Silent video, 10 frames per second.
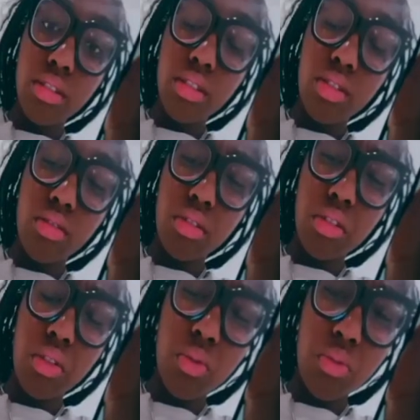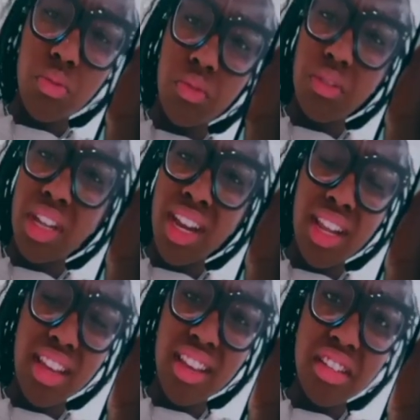She, you
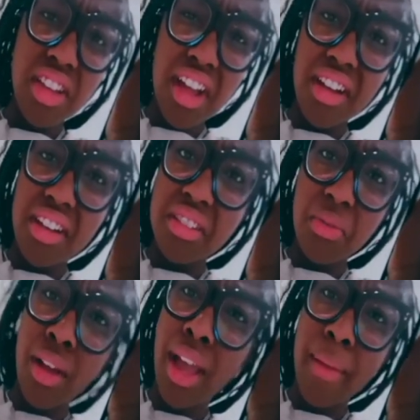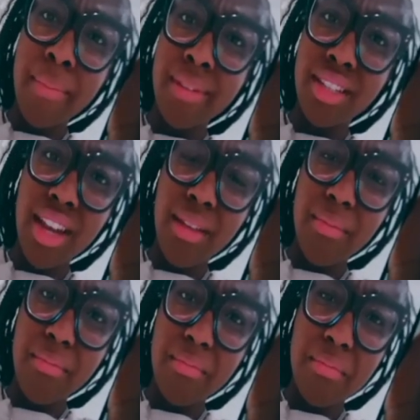didn't get shot because of what happened to that